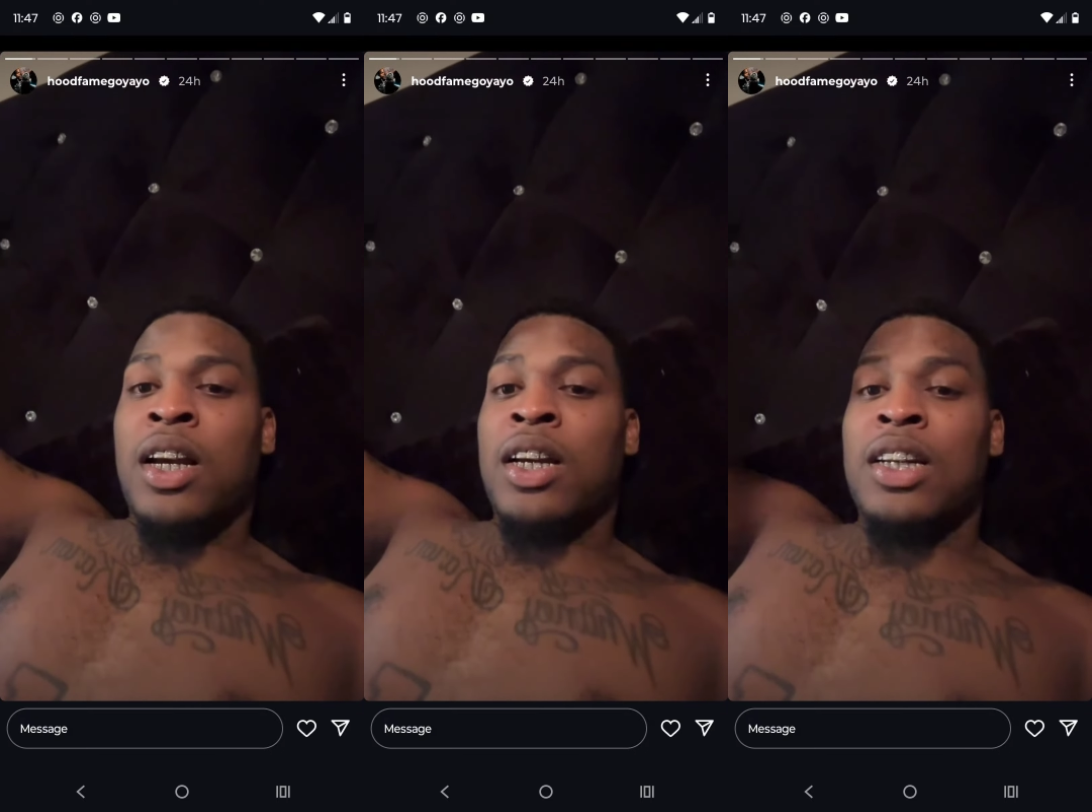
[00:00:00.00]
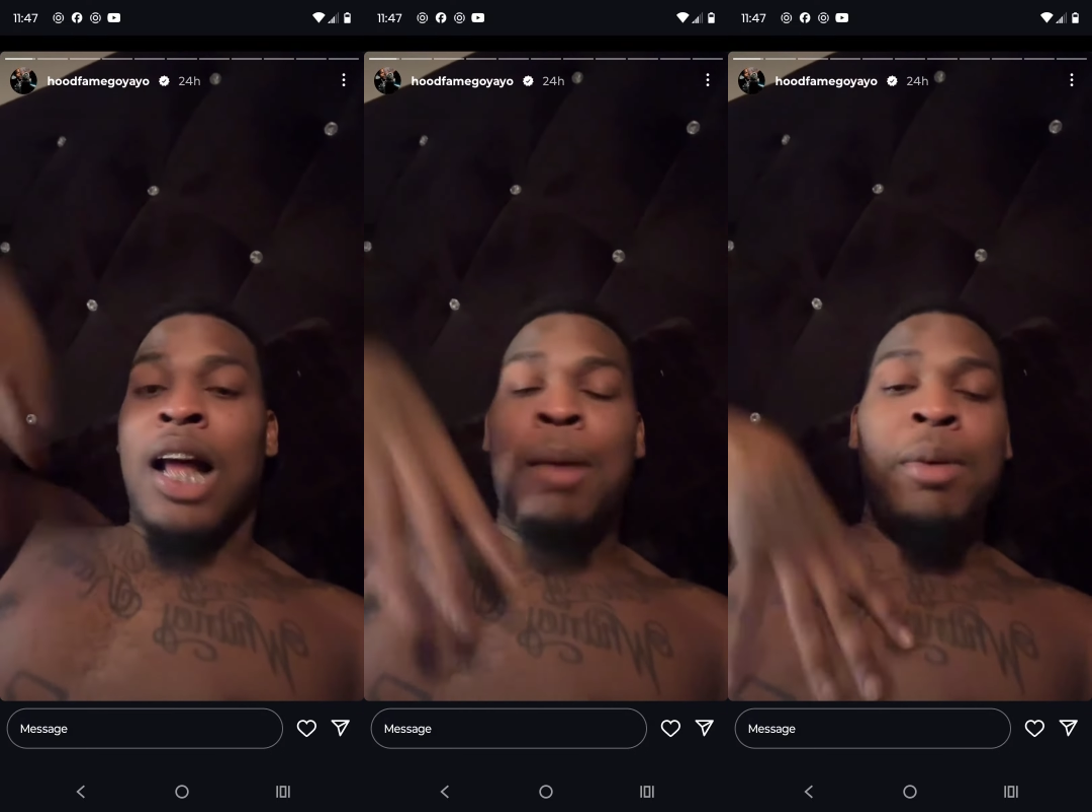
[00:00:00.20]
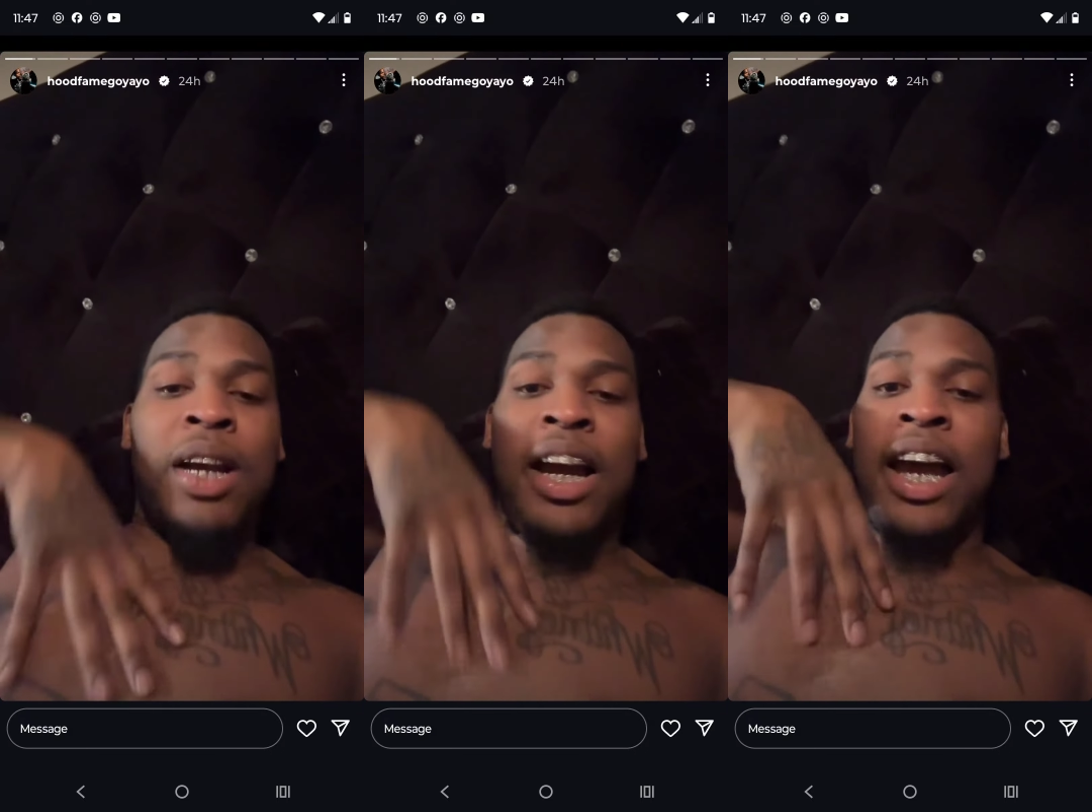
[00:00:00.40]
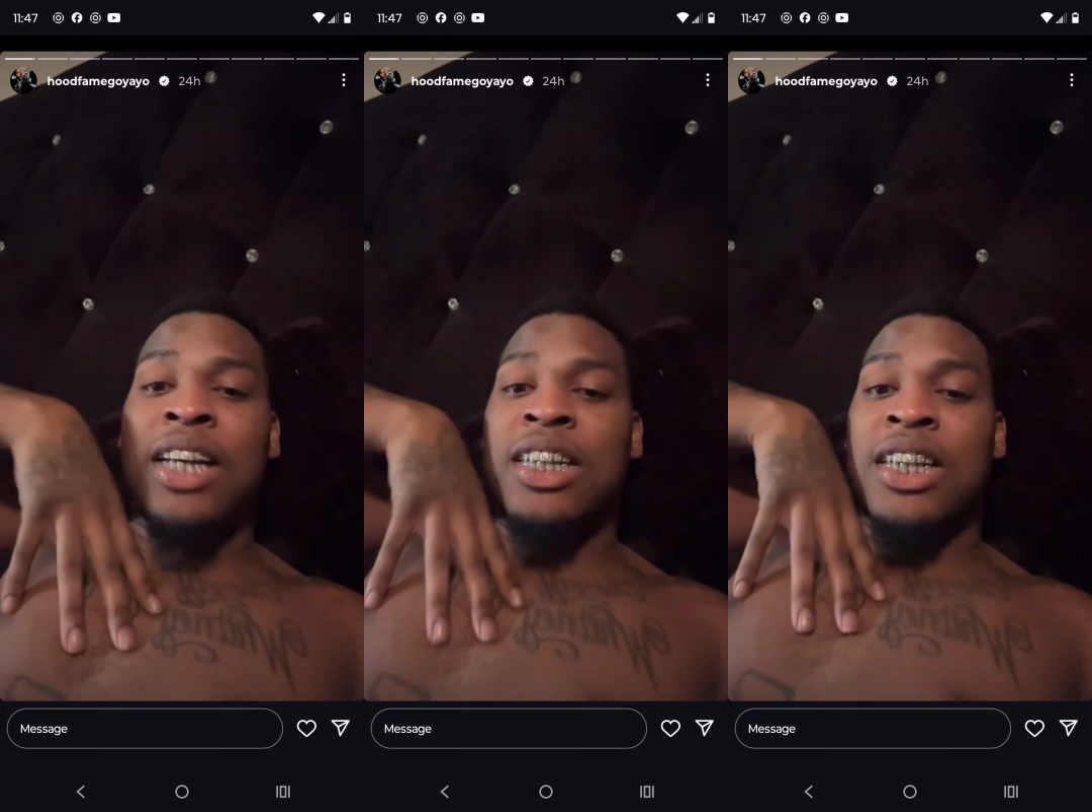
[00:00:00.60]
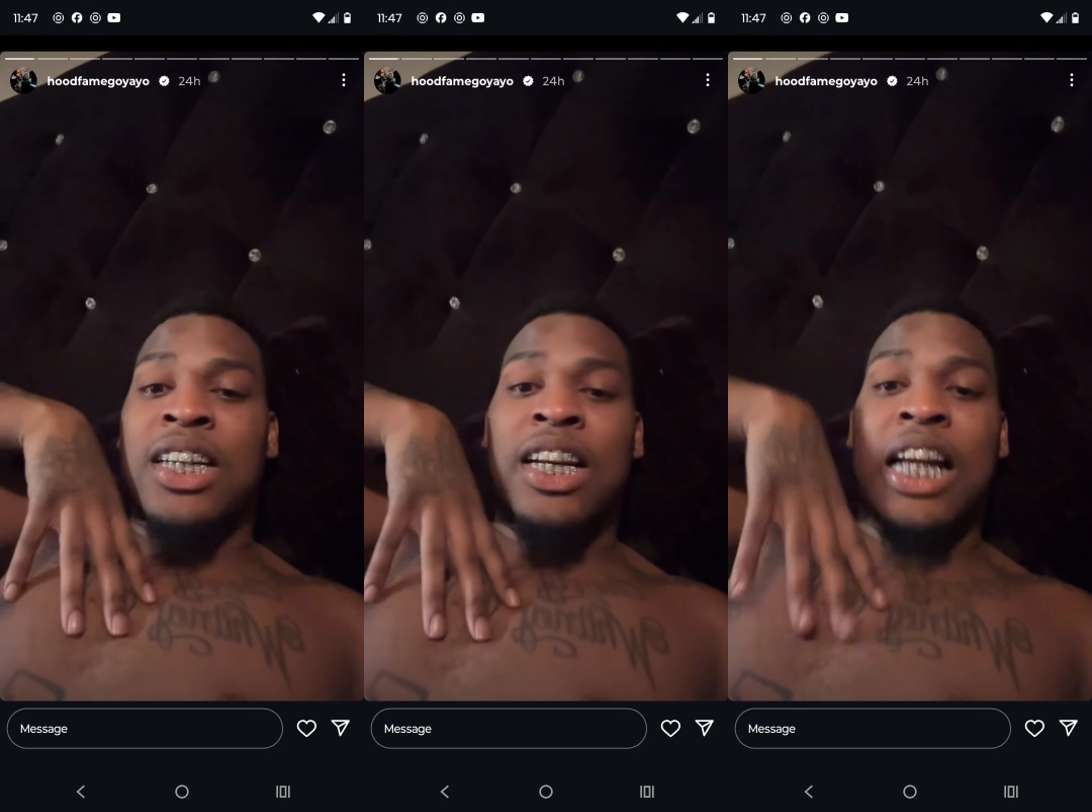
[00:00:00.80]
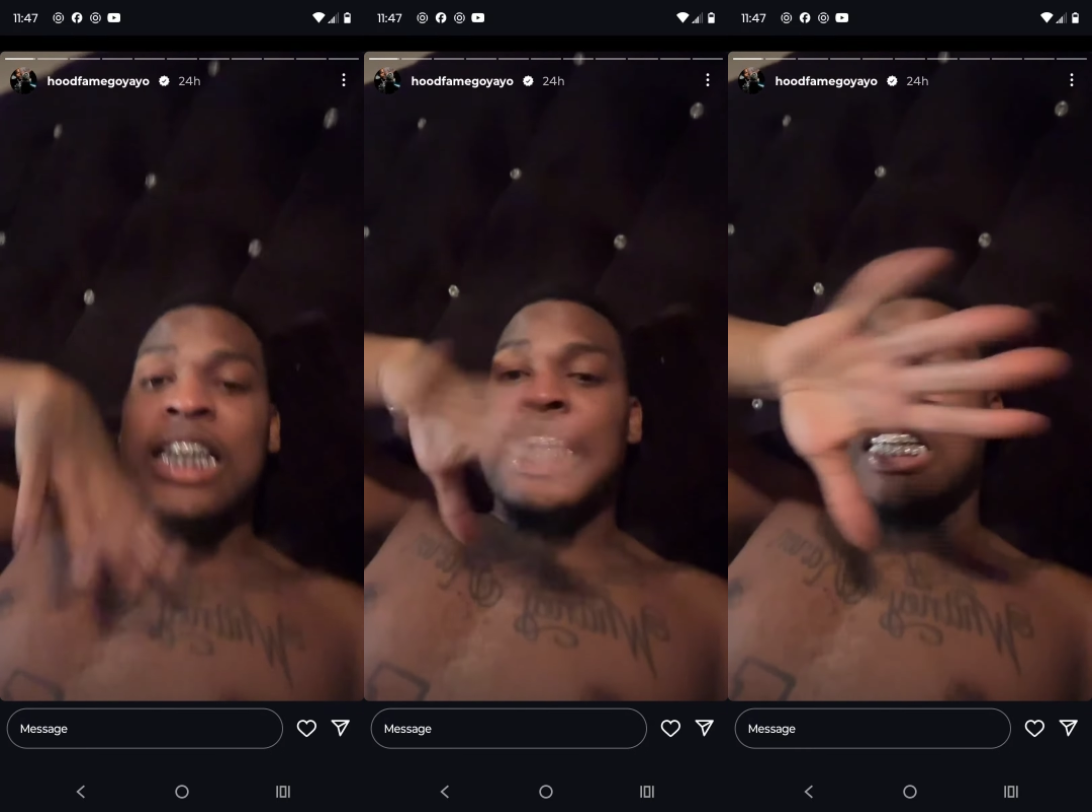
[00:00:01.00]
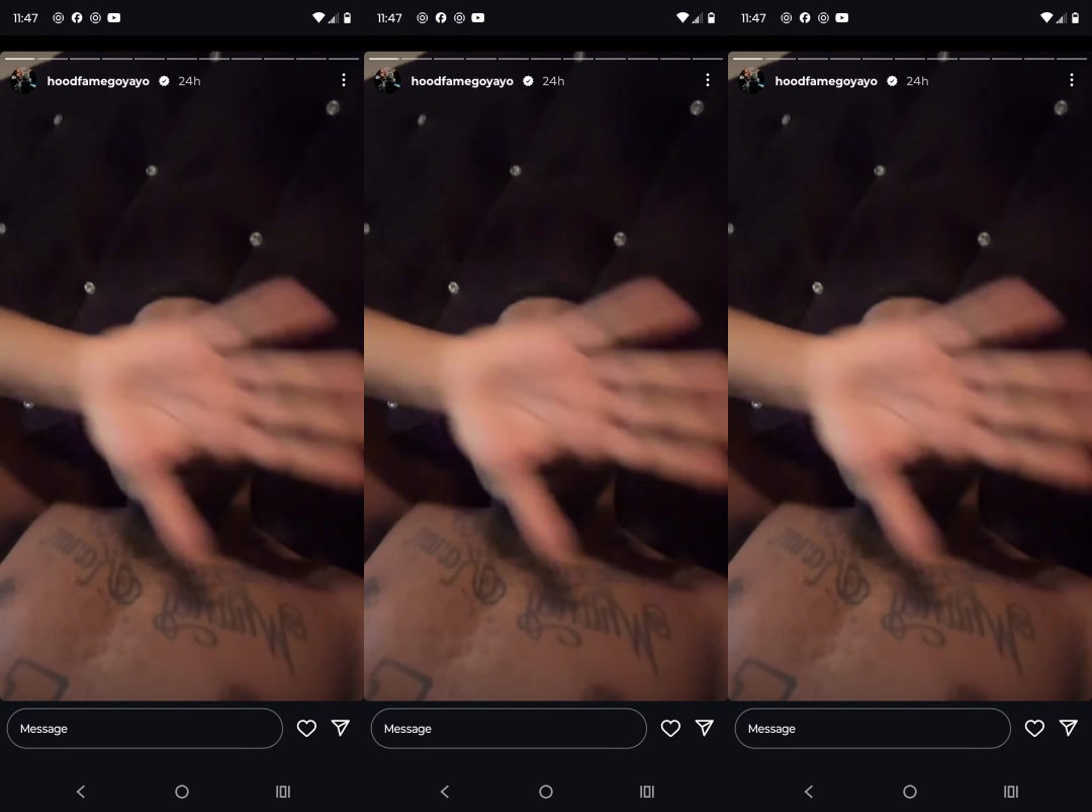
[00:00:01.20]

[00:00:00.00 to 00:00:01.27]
Cause I'm a gangster and that